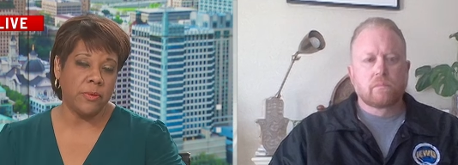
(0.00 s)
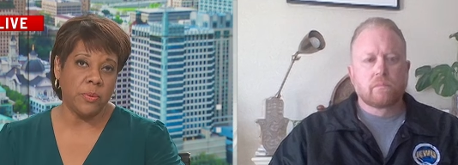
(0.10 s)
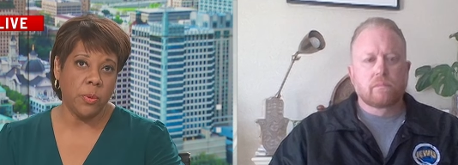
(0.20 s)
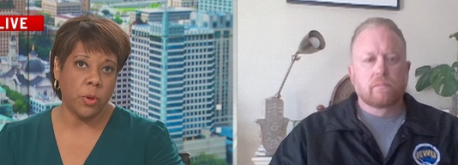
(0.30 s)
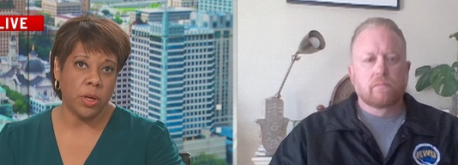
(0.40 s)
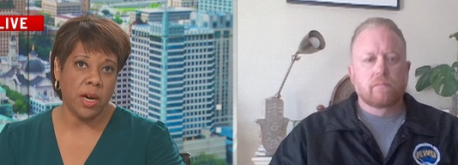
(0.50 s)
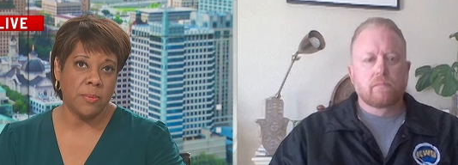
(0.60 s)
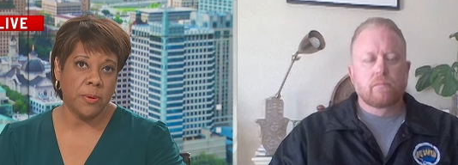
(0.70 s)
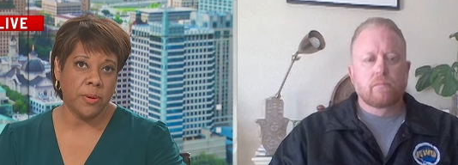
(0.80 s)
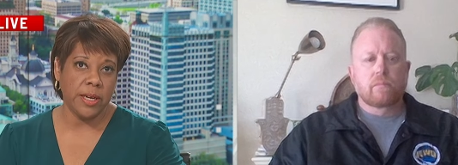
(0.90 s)
Speaker 1: on port
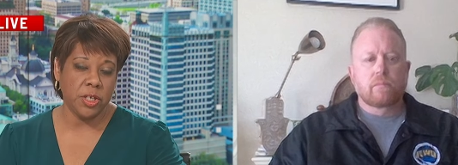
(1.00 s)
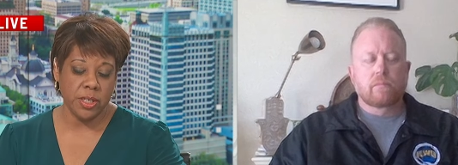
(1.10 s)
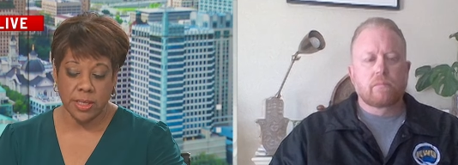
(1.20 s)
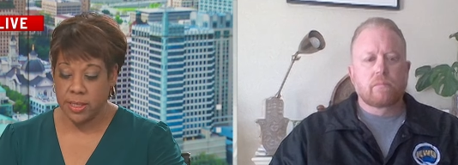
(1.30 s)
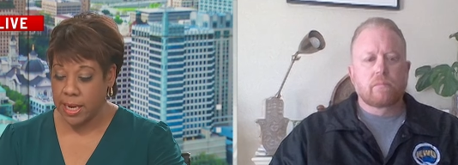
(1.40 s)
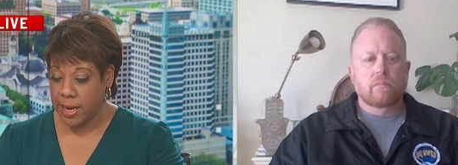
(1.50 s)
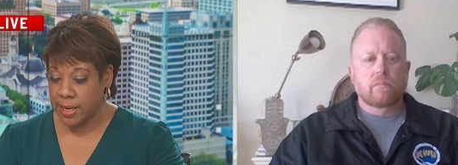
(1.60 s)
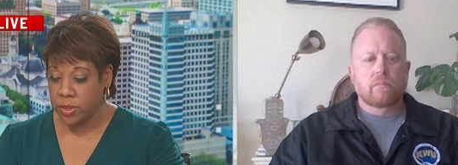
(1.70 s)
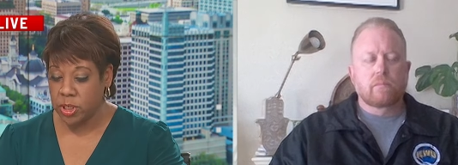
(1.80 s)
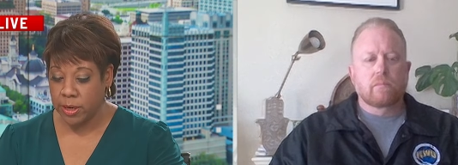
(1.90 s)
operations
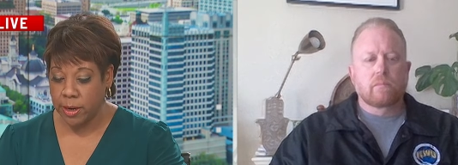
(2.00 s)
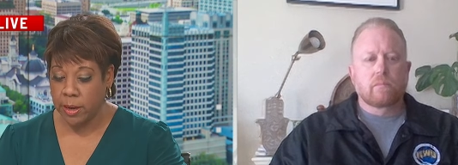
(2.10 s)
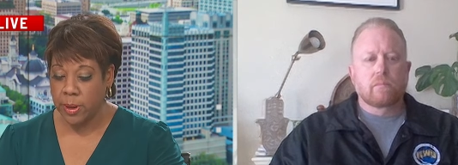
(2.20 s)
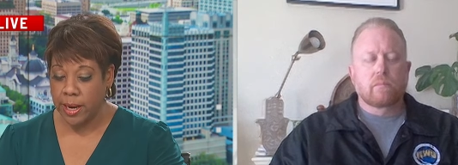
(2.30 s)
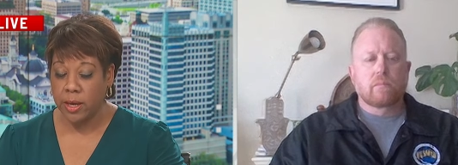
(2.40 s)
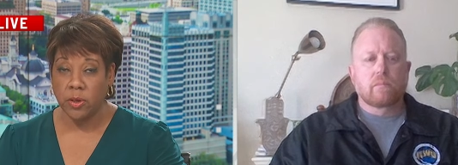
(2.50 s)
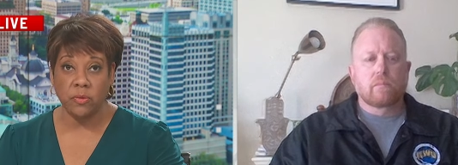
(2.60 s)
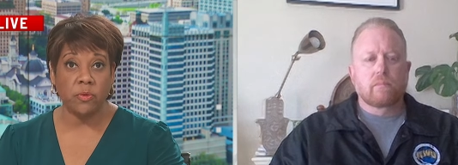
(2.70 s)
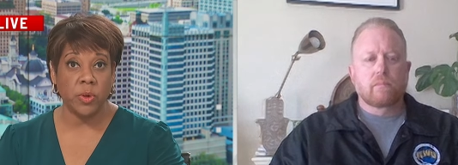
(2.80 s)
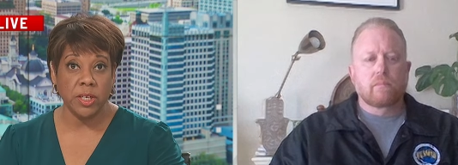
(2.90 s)
and sharing about how
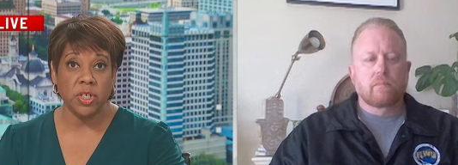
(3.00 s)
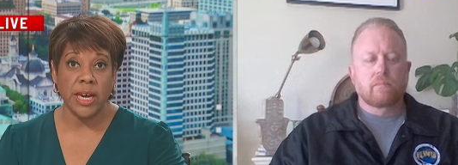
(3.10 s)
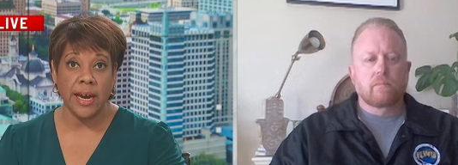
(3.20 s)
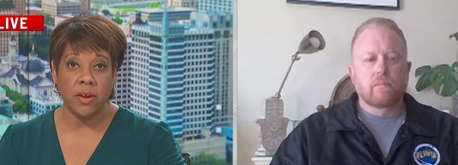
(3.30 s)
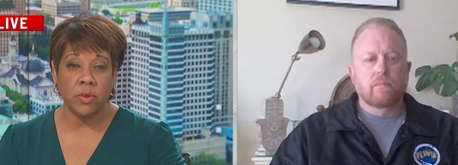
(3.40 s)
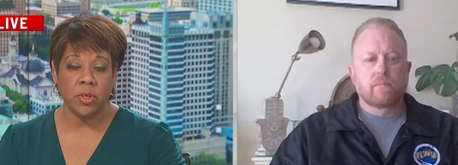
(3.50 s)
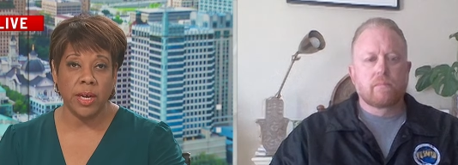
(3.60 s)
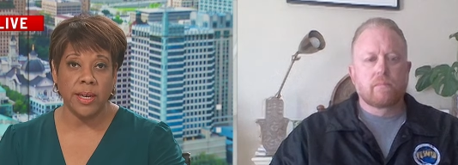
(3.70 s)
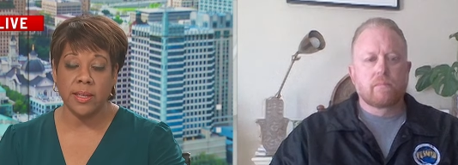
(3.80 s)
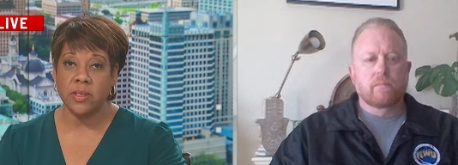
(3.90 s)
you've reached out to try
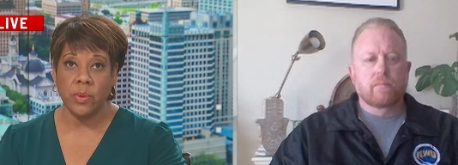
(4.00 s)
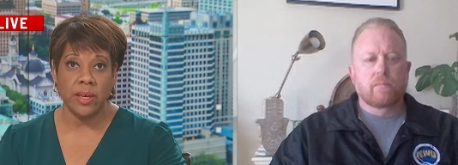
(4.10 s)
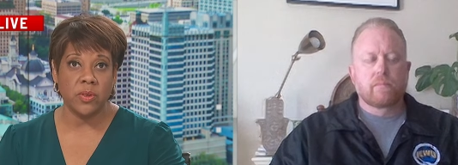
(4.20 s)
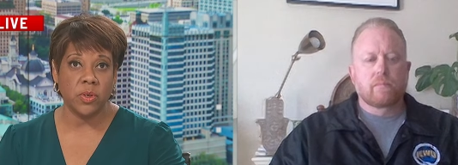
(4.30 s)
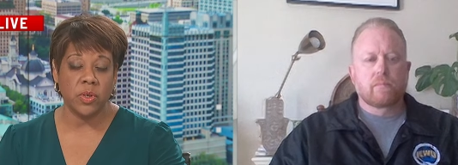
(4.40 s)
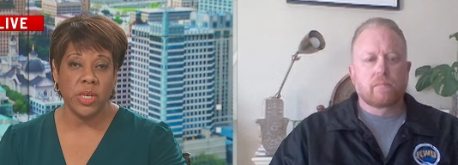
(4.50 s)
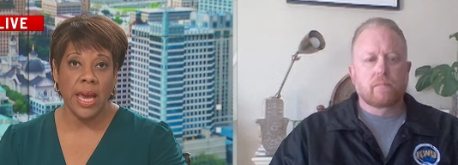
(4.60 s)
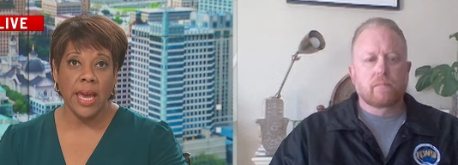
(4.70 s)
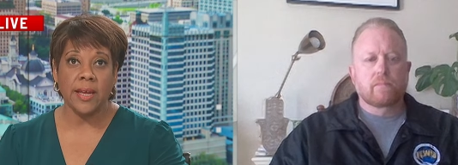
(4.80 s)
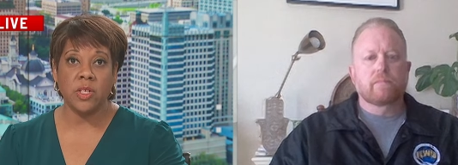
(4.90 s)
to get some answers
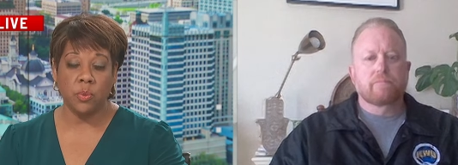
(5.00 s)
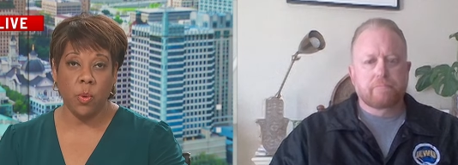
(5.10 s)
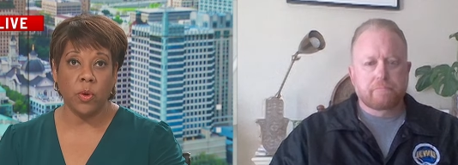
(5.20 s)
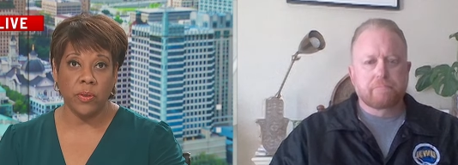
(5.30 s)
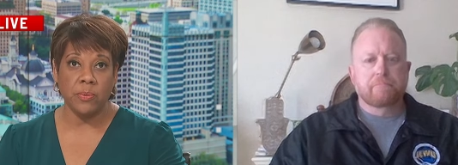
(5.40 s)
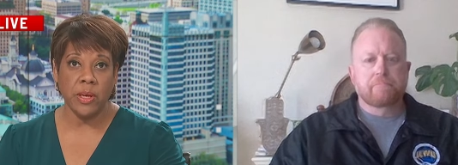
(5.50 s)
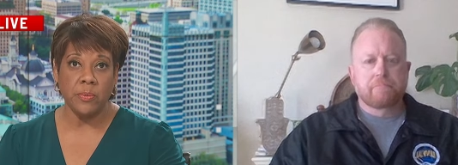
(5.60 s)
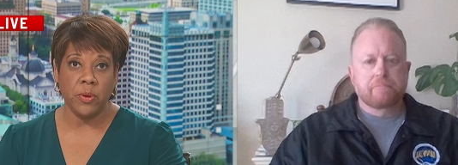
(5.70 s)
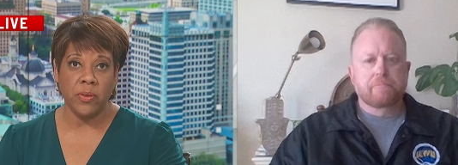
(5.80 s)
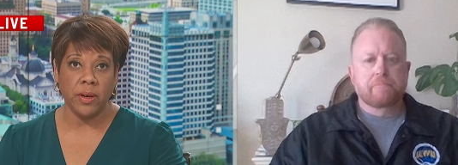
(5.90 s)
and support the
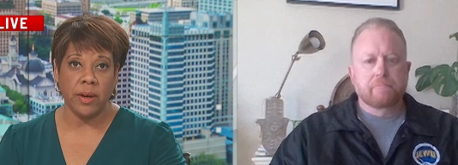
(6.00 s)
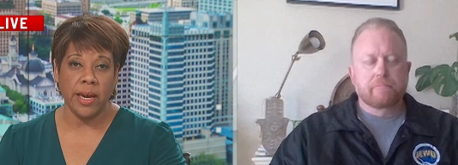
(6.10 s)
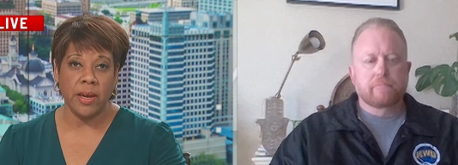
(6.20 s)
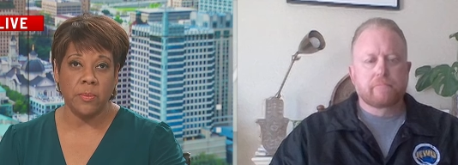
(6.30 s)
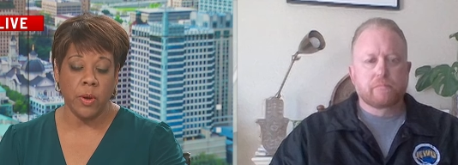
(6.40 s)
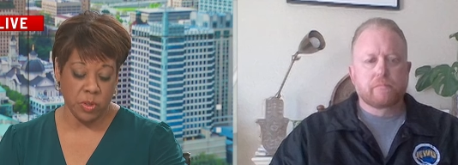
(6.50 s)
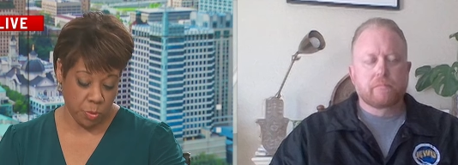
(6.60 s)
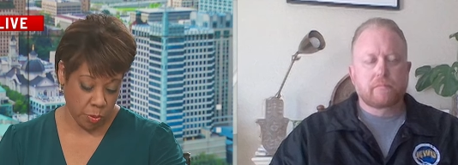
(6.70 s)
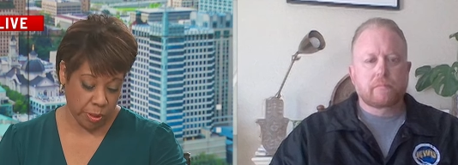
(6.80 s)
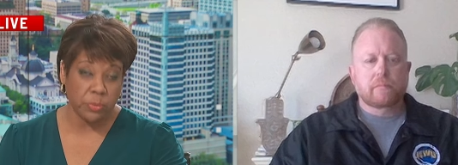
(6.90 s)
people there in
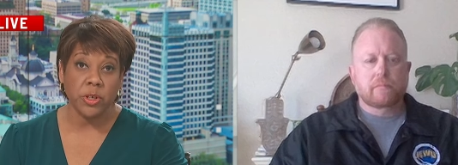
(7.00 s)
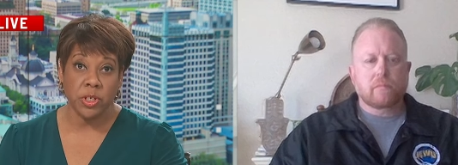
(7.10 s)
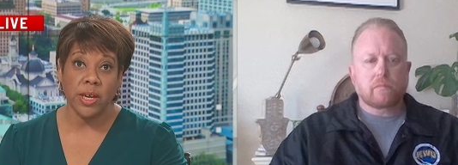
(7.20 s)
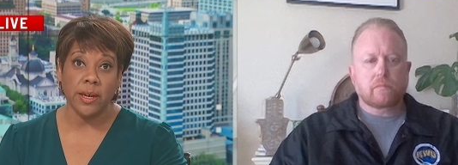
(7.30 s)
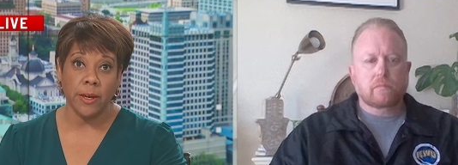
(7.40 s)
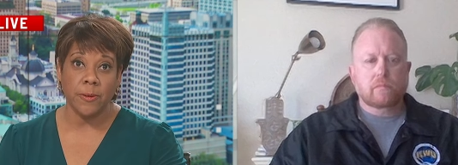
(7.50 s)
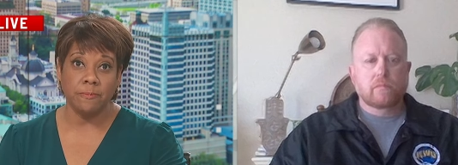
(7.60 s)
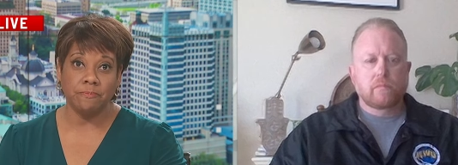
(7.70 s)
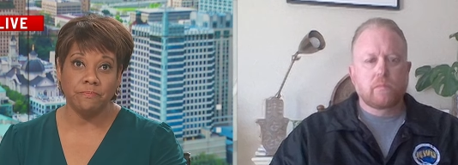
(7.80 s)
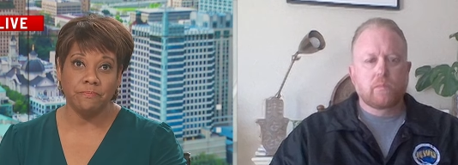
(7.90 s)
Baltimore. We appreciate
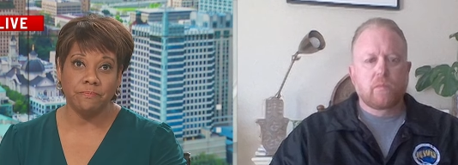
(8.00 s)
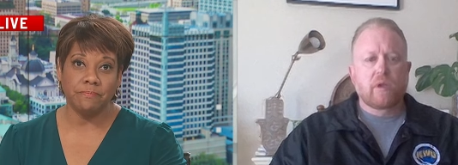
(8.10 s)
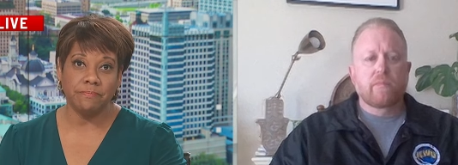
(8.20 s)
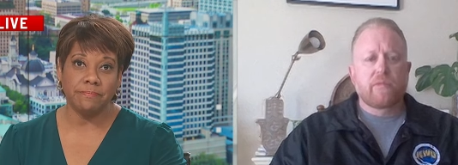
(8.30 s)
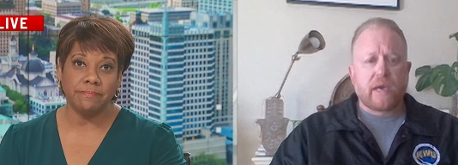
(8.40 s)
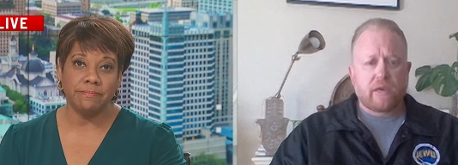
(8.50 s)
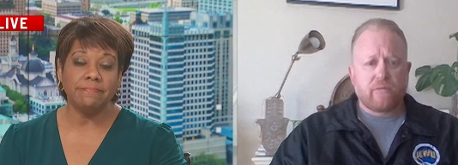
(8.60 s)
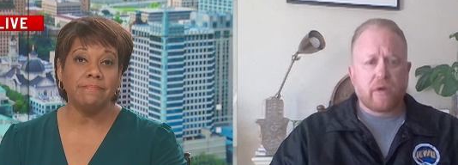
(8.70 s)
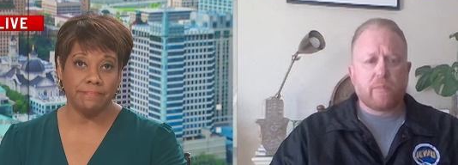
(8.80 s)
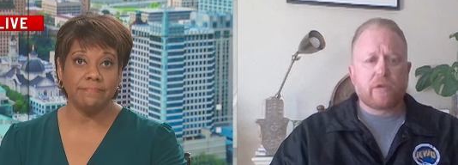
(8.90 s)
you.
Speaker 2: Thank you
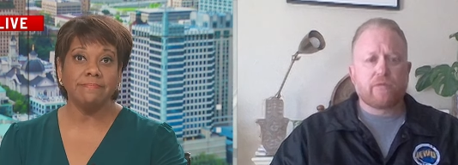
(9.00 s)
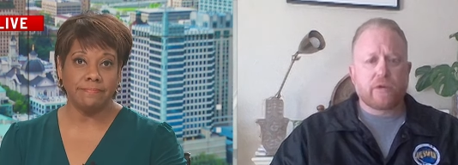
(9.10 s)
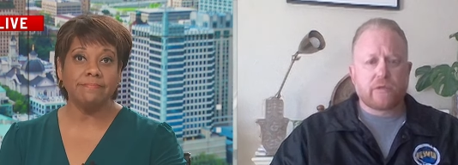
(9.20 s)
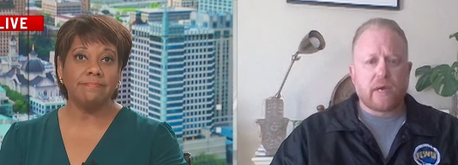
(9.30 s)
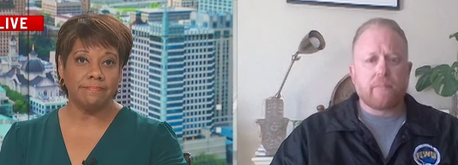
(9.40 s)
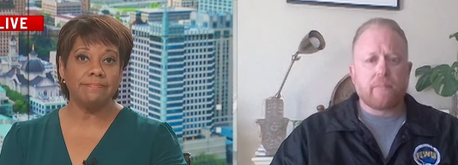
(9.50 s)
very much for your time.